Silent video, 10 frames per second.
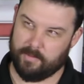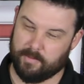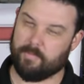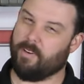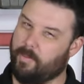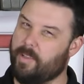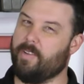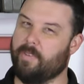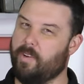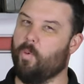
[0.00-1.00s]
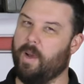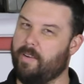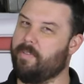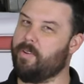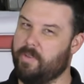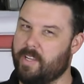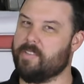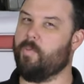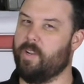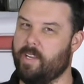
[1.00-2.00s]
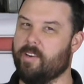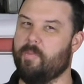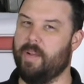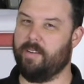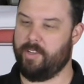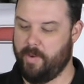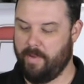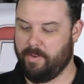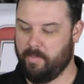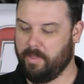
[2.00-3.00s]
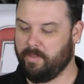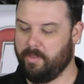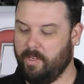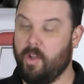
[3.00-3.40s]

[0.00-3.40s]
or probably even your wife who doesn't want to hear about you having to build